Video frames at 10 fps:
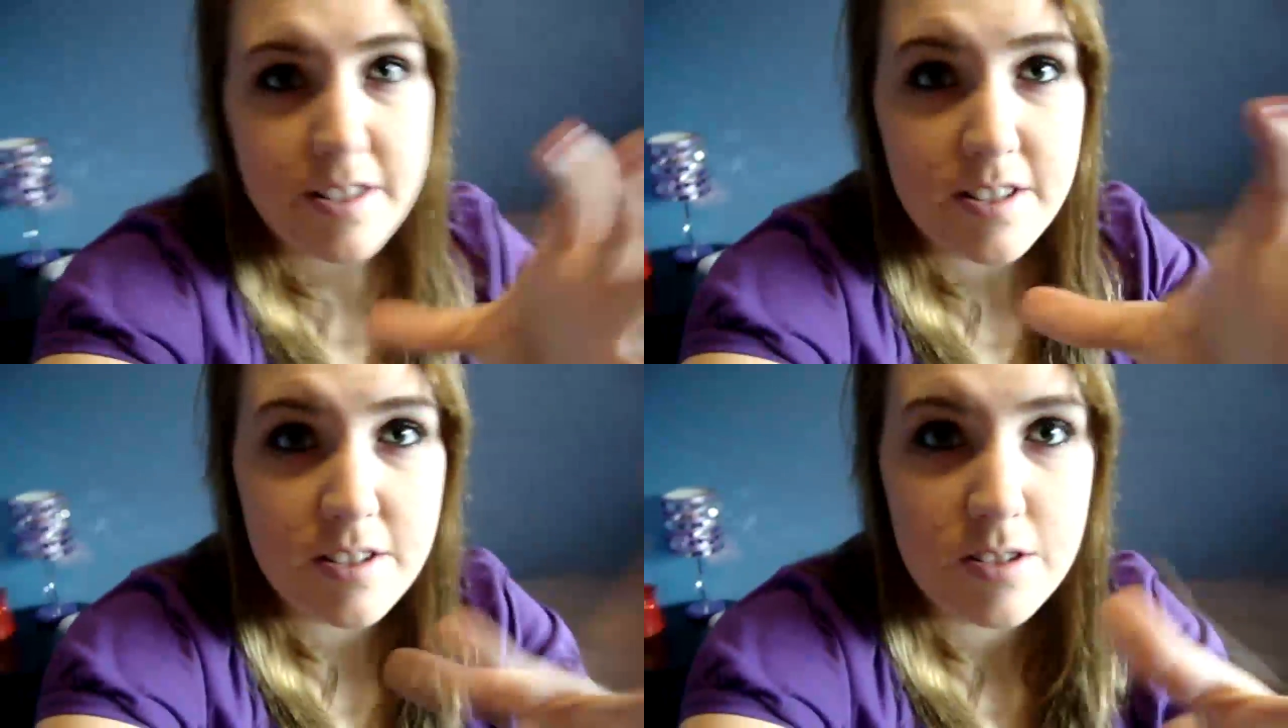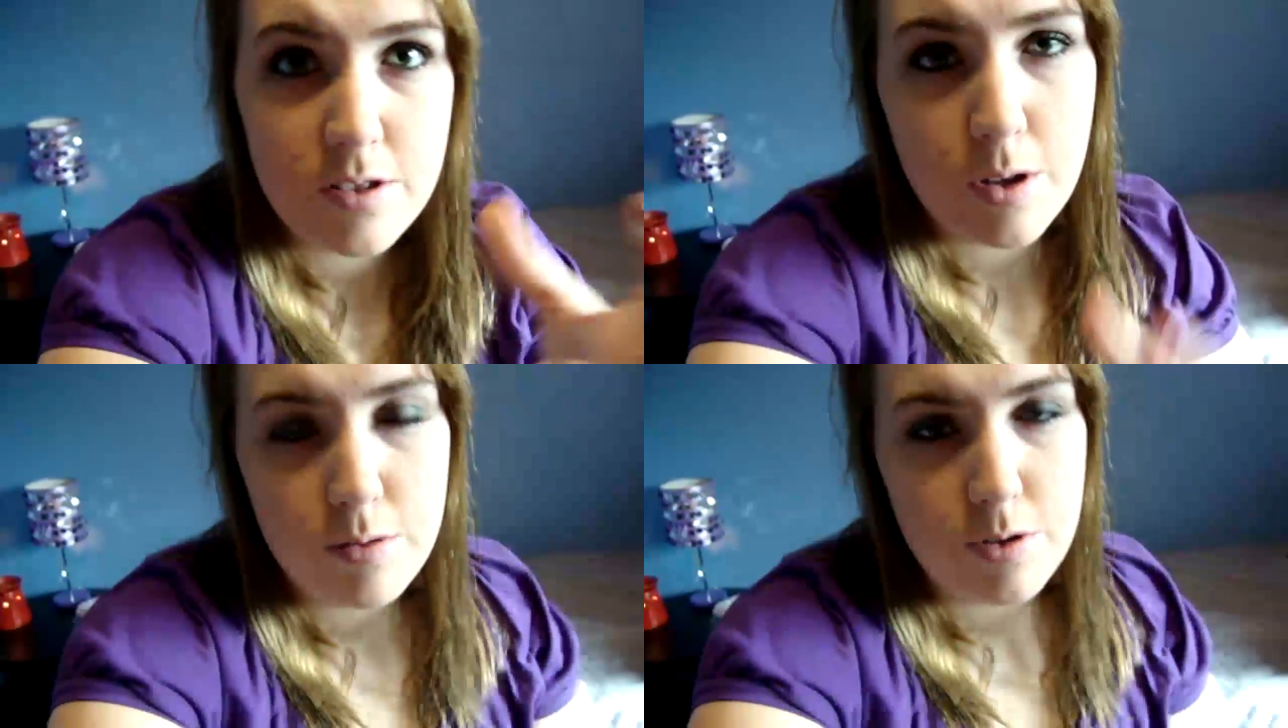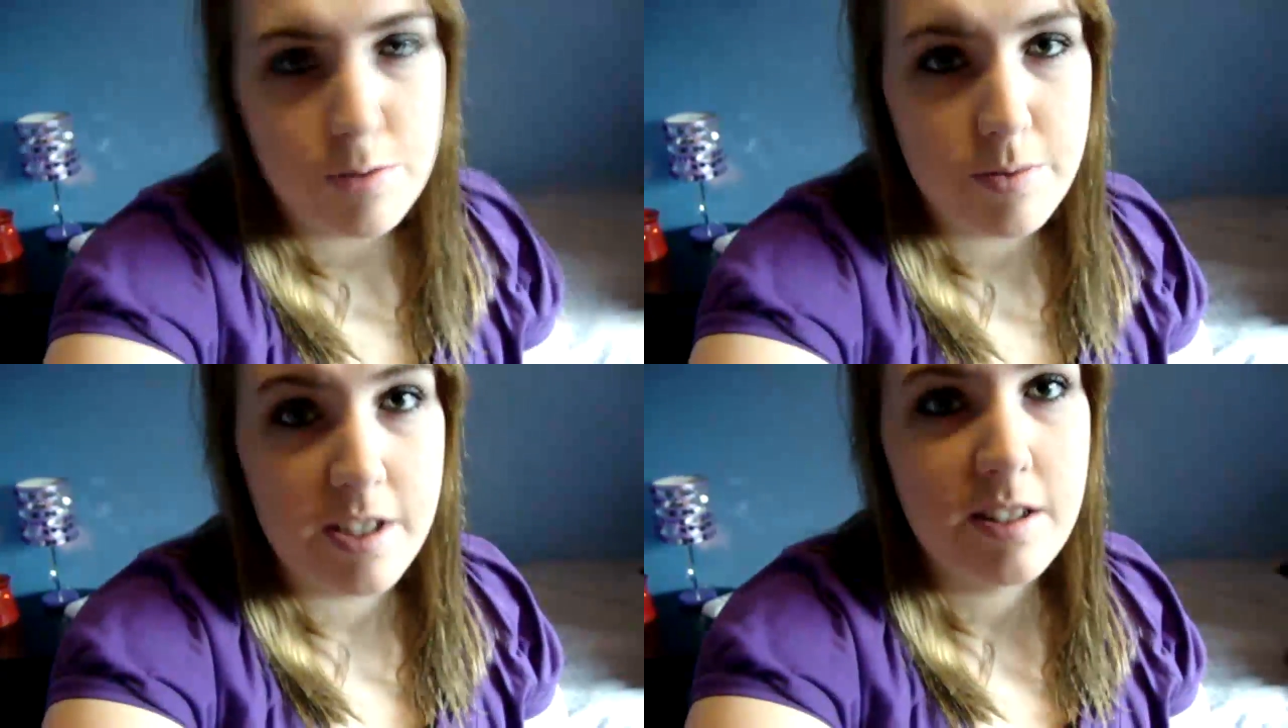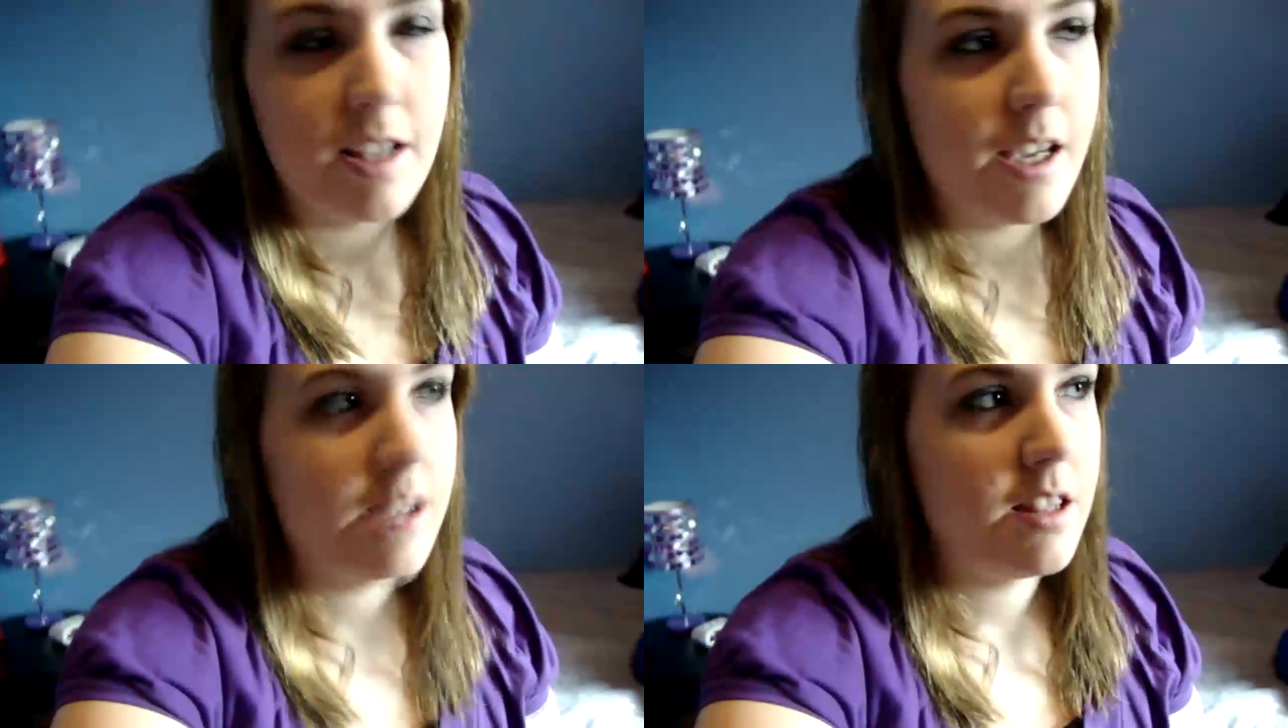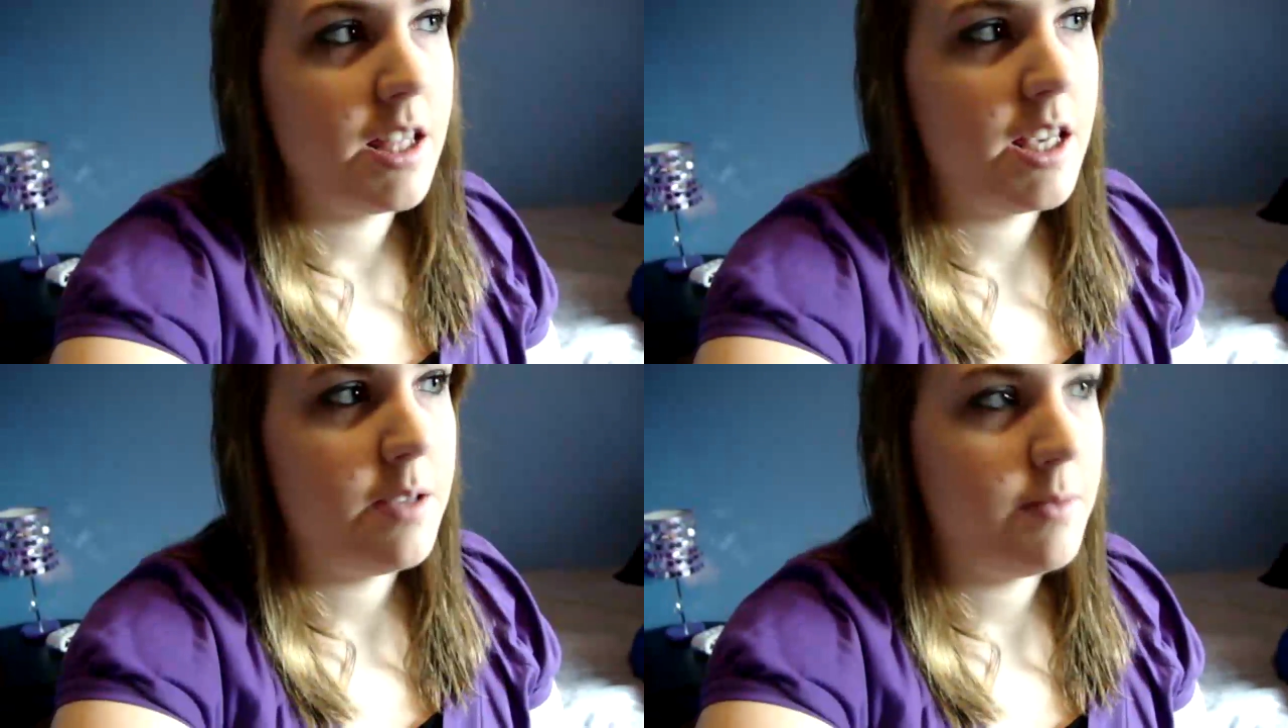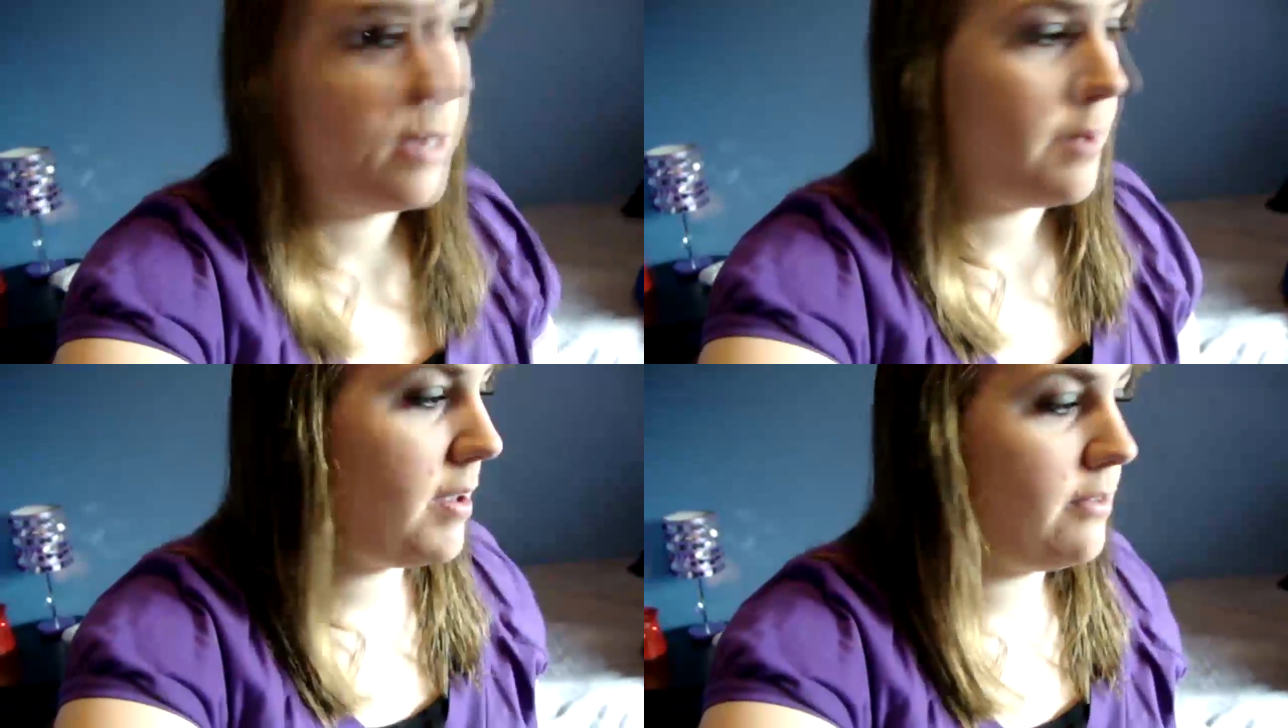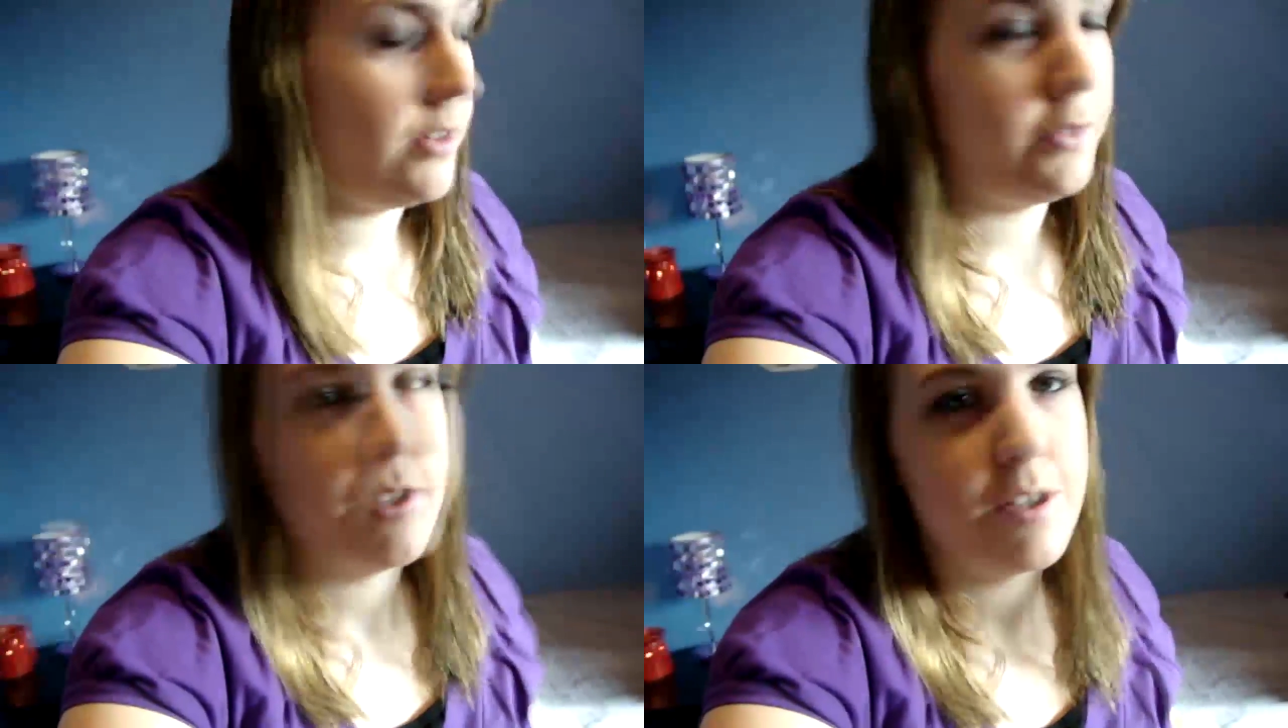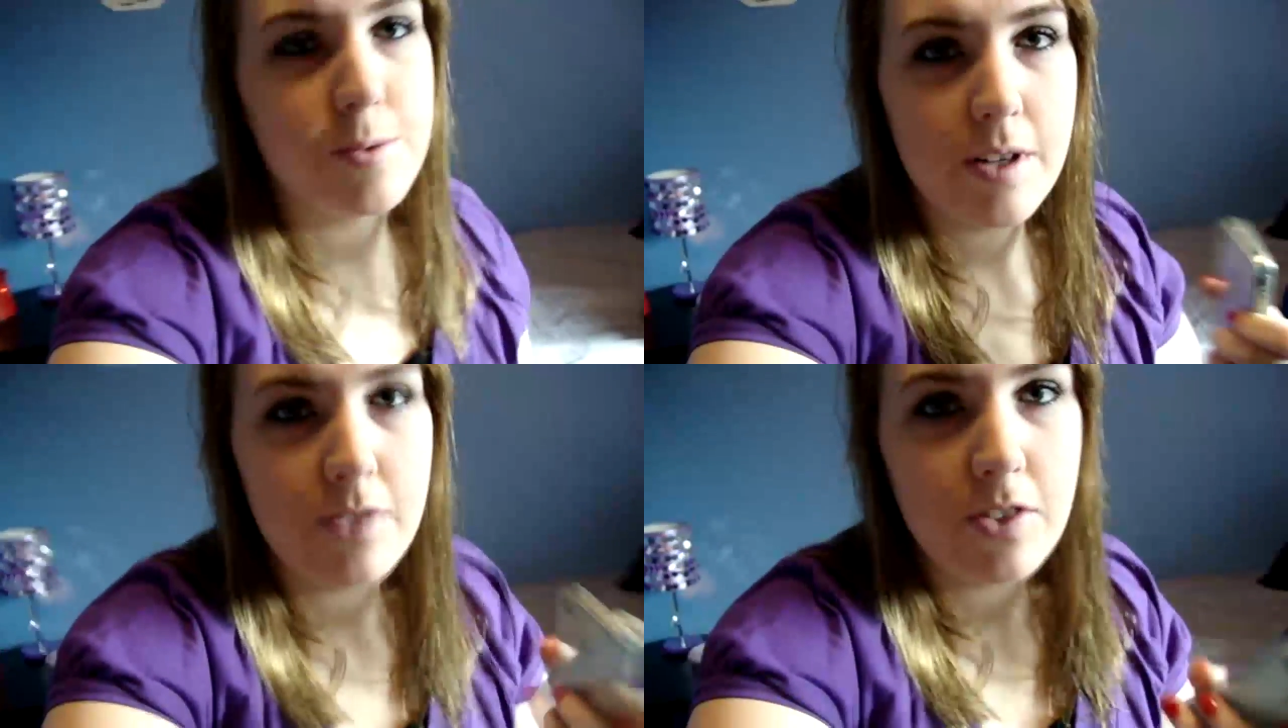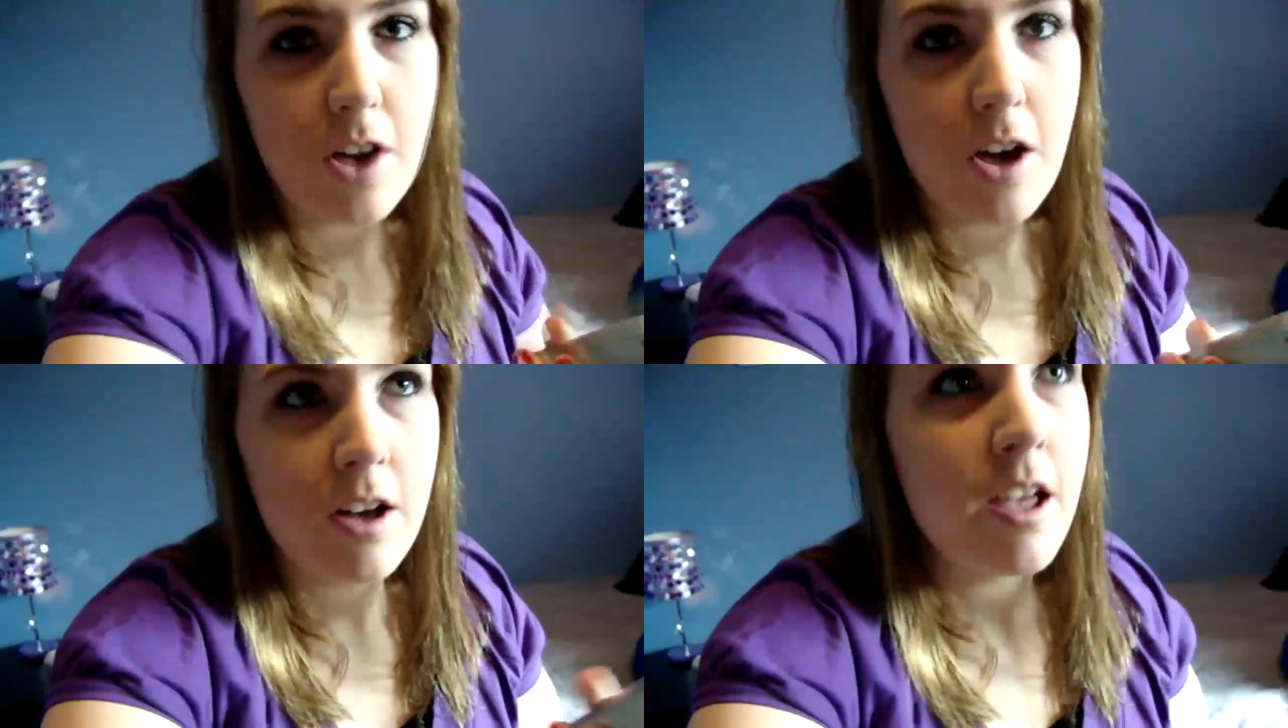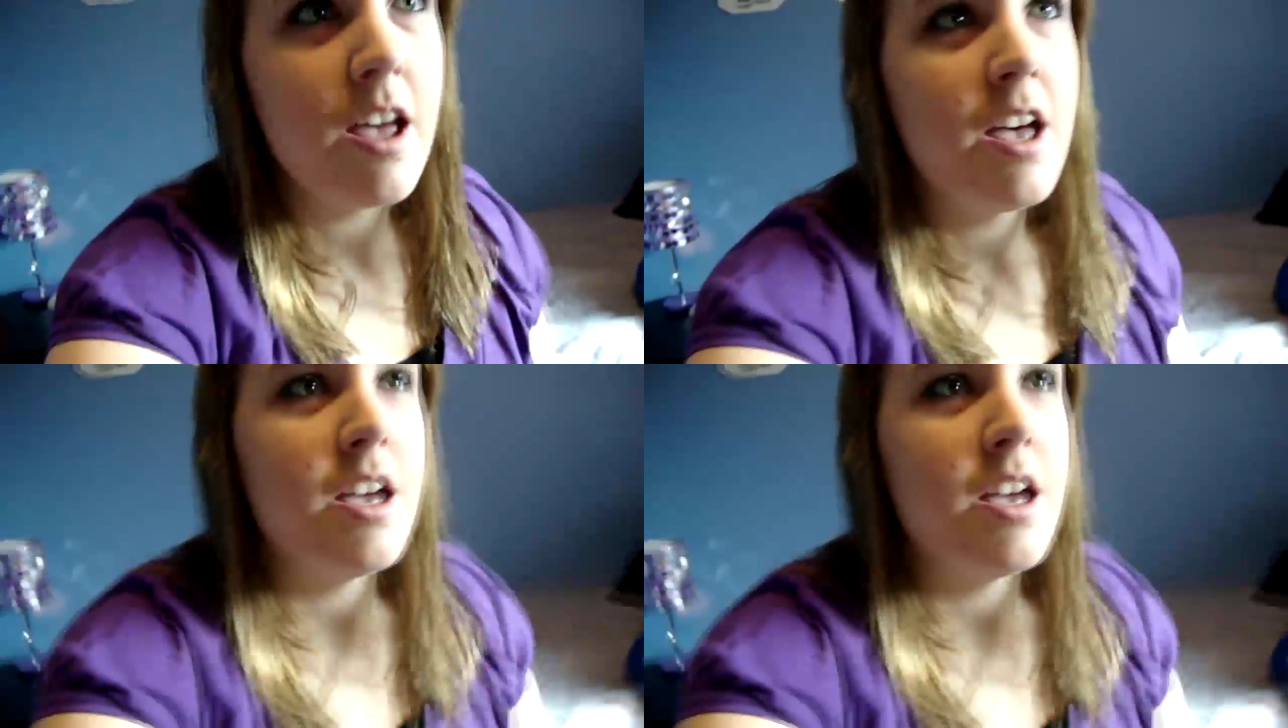isn't so zoomed in like my phone is when I vlog.